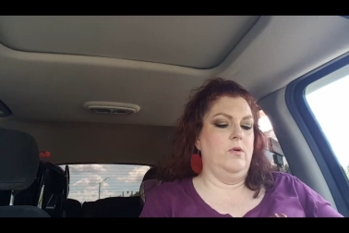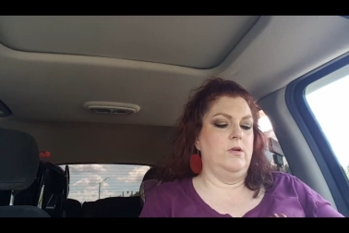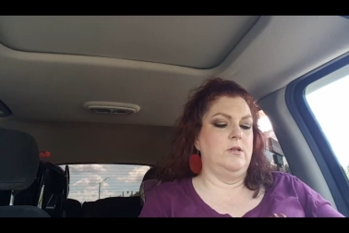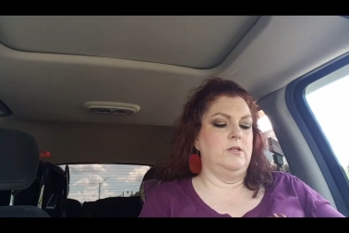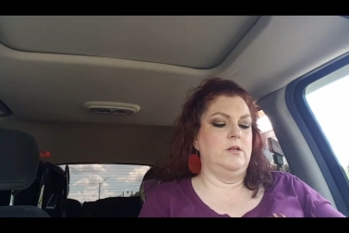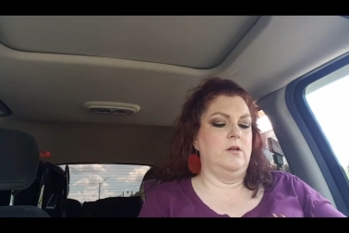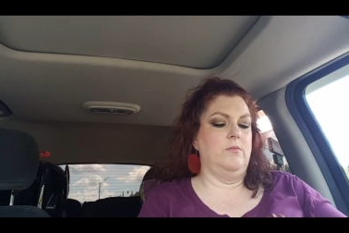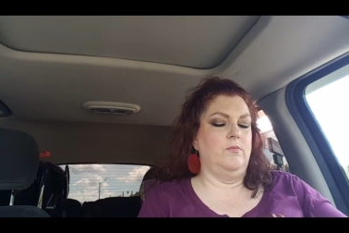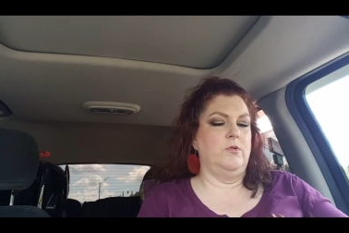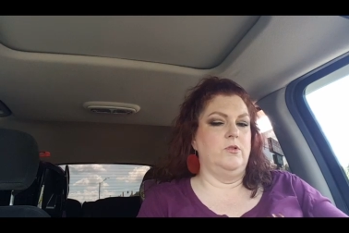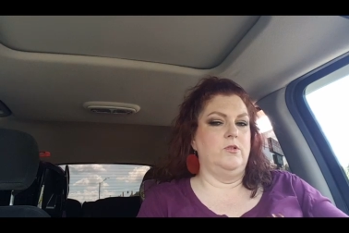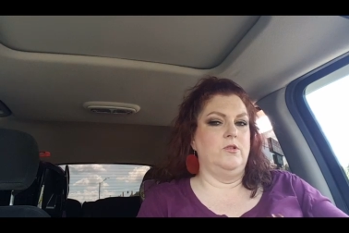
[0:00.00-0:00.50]
which
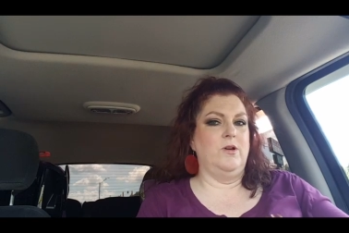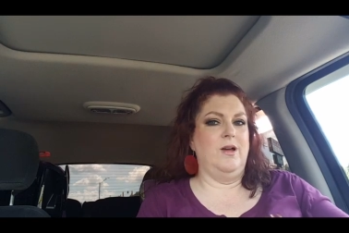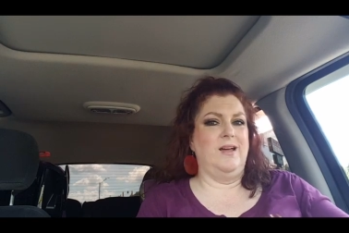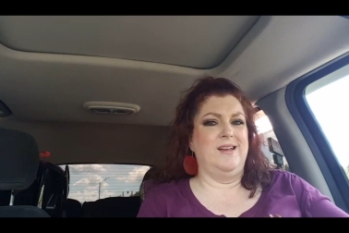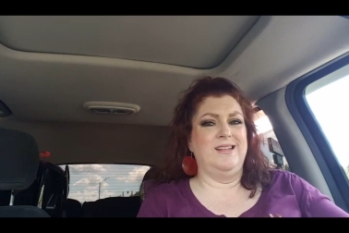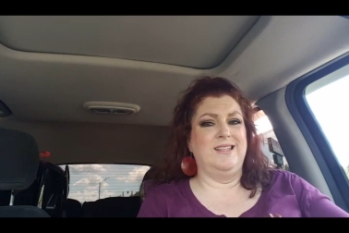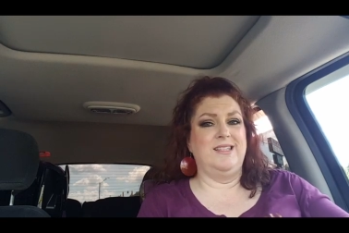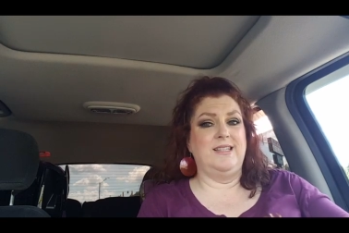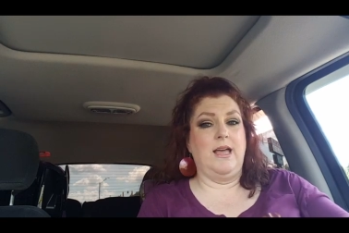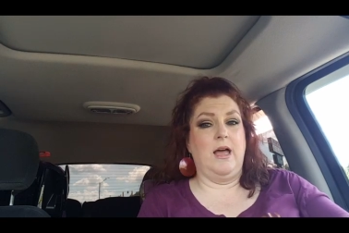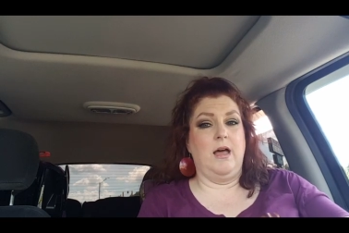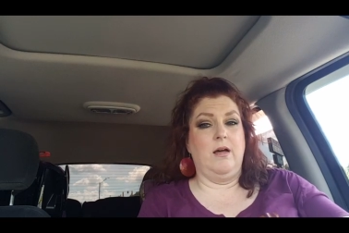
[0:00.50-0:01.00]
I'm going
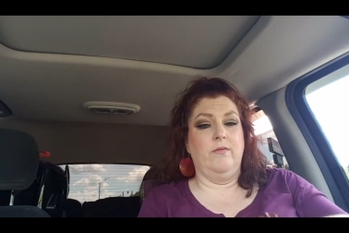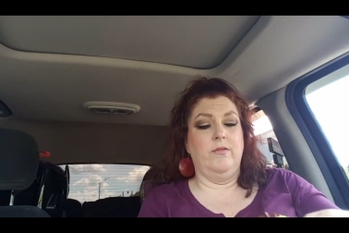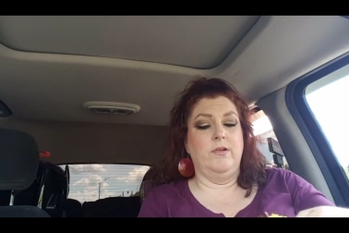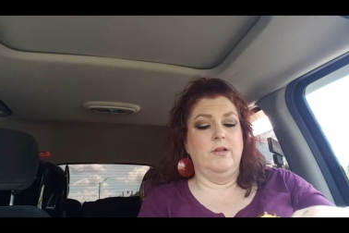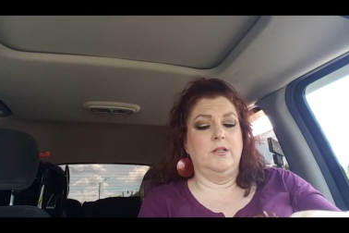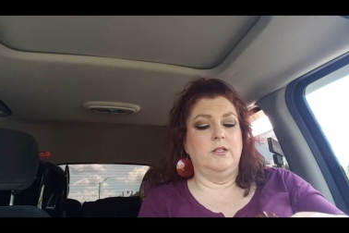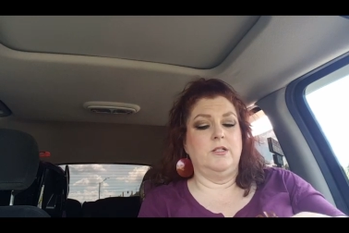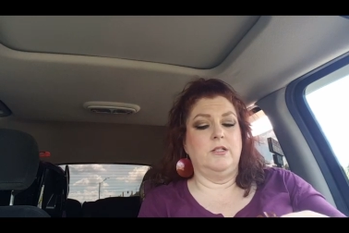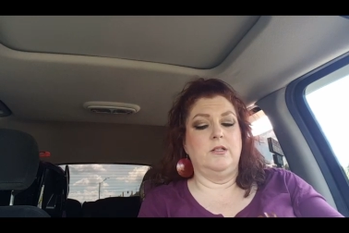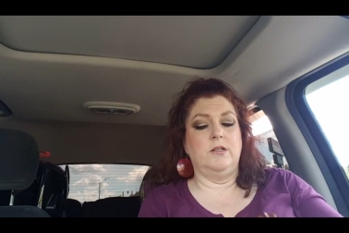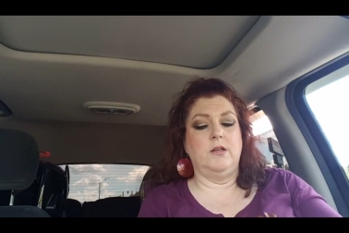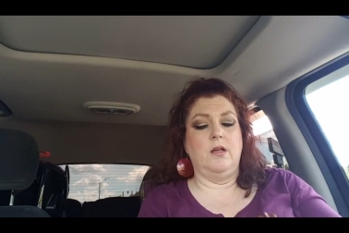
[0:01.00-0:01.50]
to
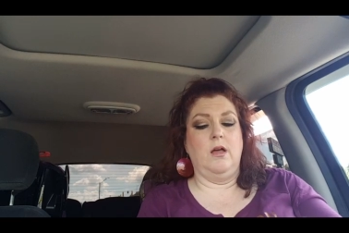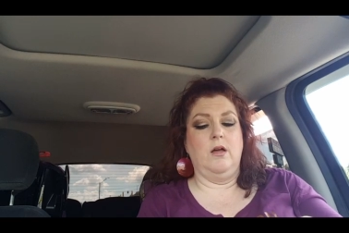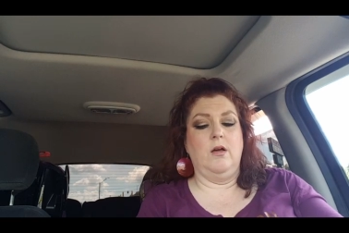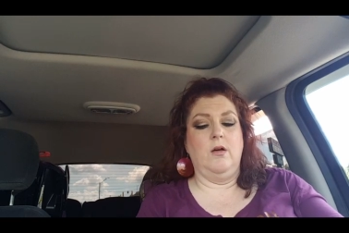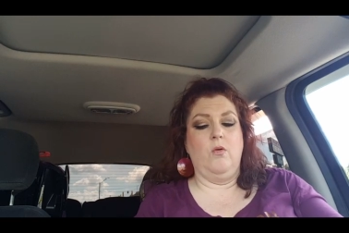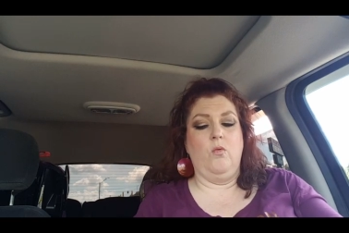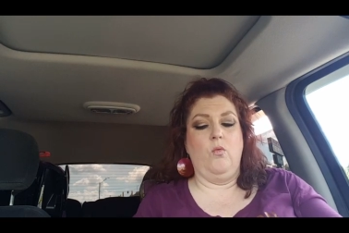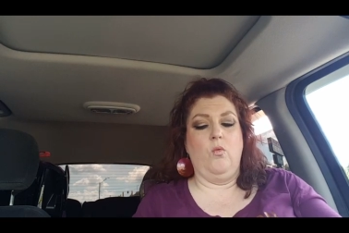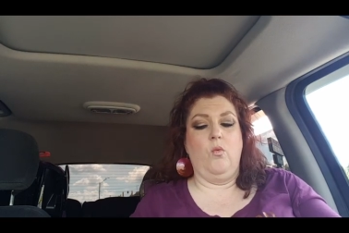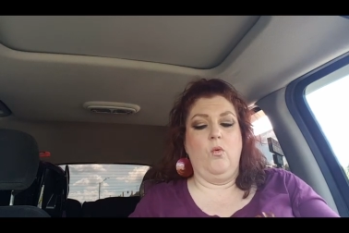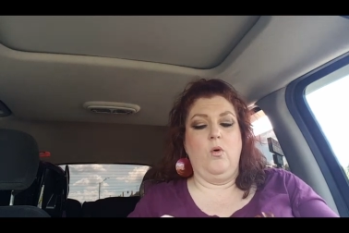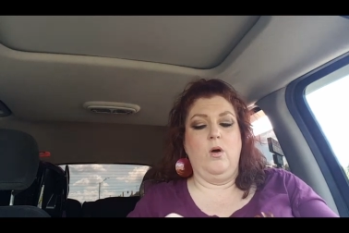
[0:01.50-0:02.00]
salvage
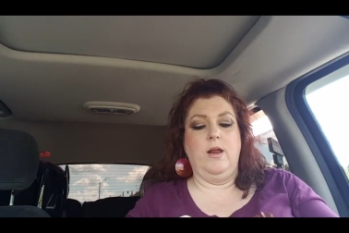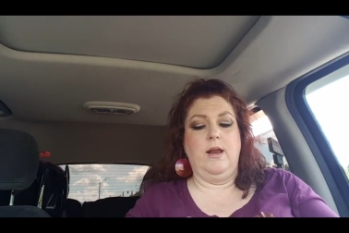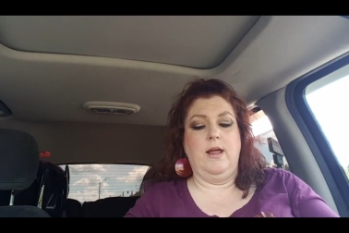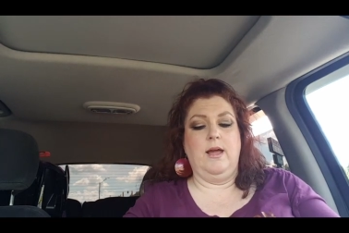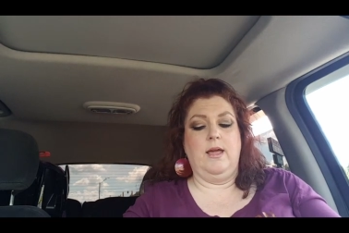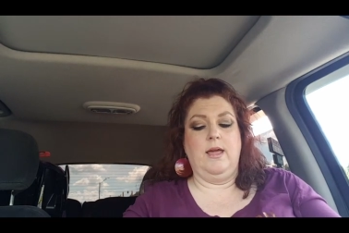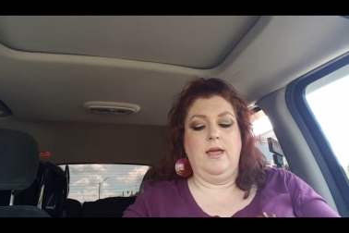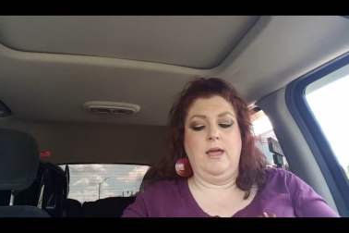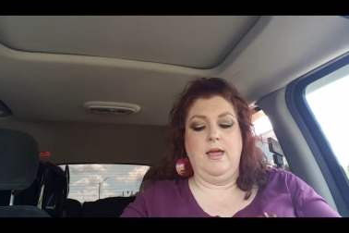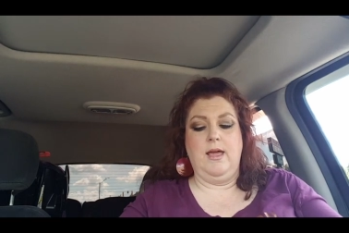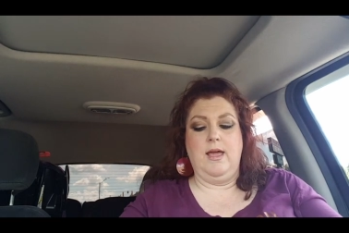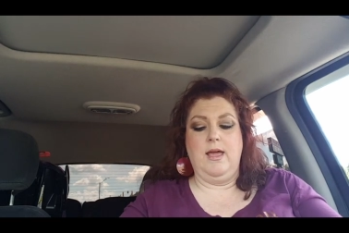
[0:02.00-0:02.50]
what
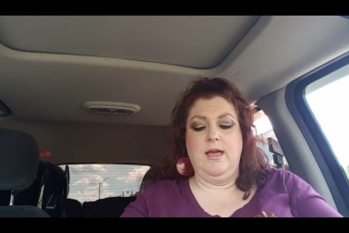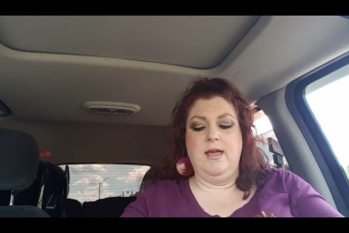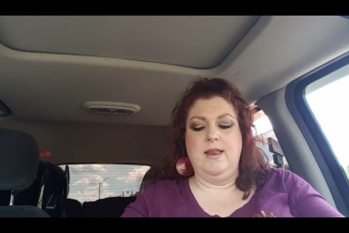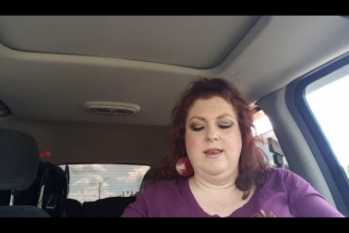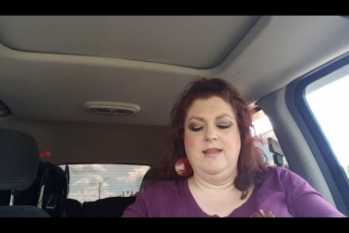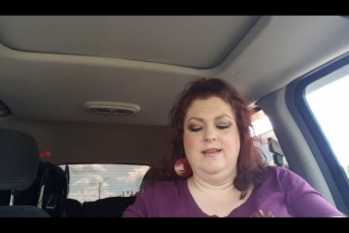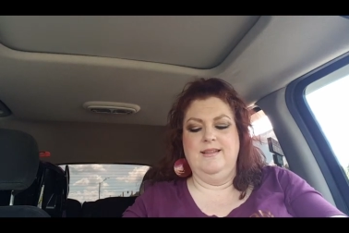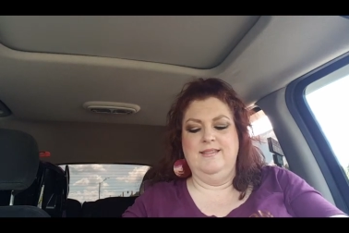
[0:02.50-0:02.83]
I can.